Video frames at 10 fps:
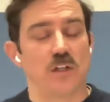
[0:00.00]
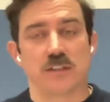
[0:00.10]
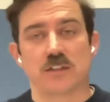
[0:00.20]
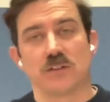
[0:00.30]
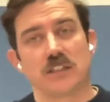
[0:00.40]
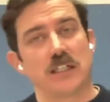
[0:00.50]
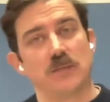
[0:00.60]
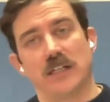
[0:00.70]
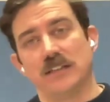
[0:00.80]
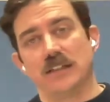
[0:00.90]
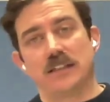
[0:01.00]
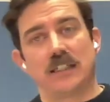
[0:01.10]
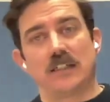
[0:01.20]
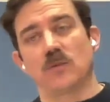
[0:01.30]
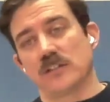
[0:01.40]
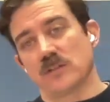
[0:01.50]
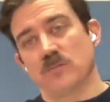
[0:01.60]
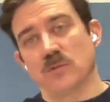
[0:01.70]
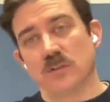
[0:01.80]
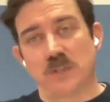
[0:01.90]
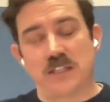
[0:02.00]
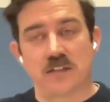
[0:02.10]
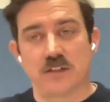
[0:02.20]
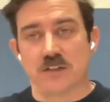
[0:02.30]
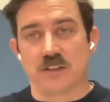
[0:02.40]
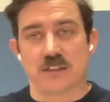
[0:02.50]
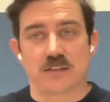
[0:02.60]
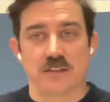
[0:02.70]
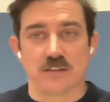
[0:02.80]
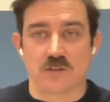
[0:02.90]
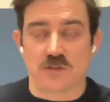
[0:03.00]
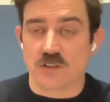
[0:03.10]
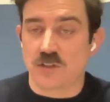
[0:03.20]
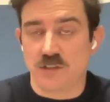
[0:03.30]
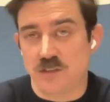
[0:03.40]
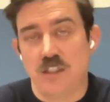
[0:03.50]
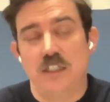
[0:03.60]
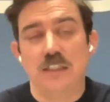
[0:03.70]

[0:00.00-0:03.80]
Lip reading: wanting to run a campaign that they can't quite support based on their existing structure.